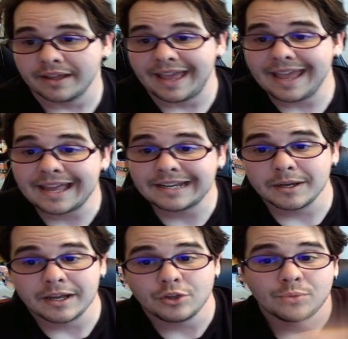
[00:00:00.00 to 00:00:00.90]

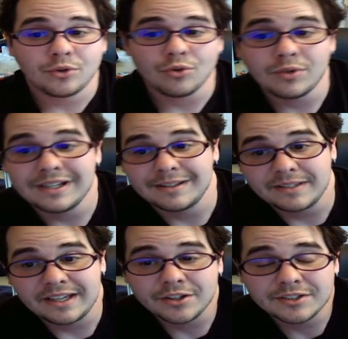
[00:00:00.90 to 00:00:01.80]
And
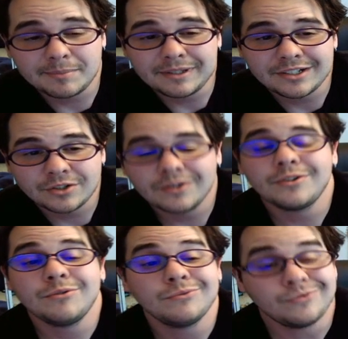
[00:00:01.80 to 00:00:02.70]
the other stipulation, though,
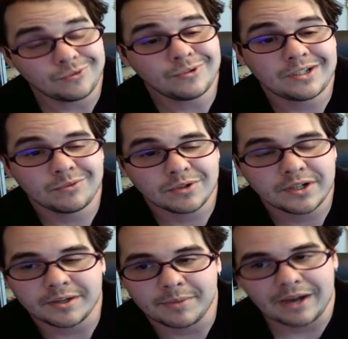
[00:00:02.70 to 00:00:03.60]
you do need to
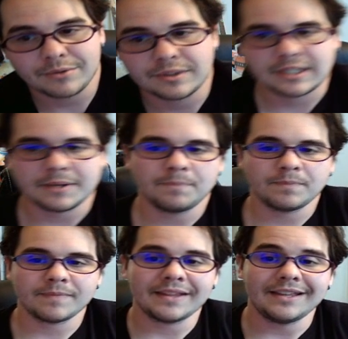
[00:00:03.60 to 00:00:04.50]
worry about.
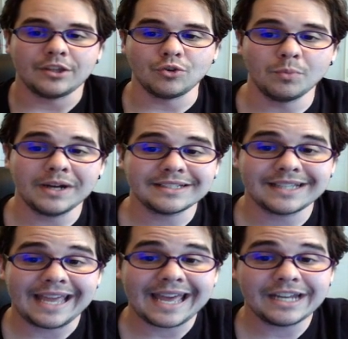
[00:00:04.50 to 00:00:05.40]
You must
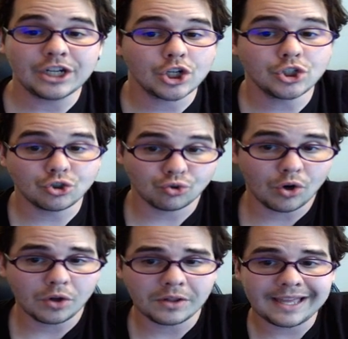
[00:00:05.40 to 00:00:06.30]

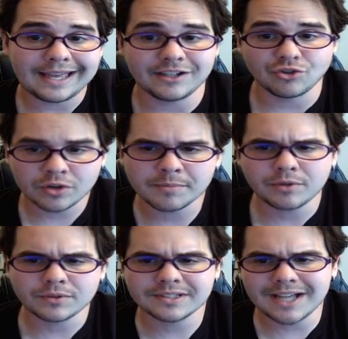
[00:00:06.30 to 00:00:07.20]
control a
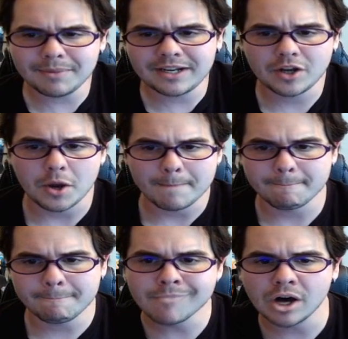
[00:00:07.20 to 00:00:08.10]
tribute summoned
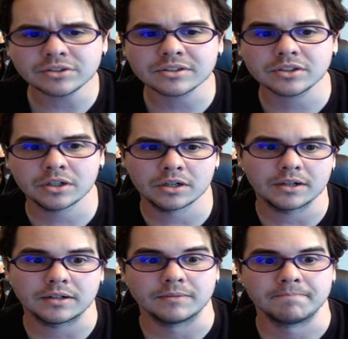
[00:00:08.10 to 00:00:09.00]

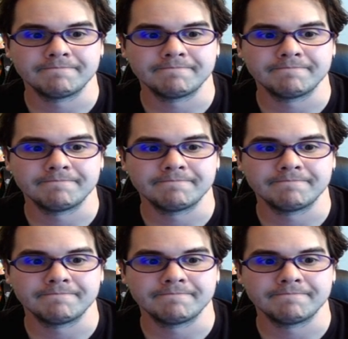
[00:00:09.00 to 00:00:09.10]
monster.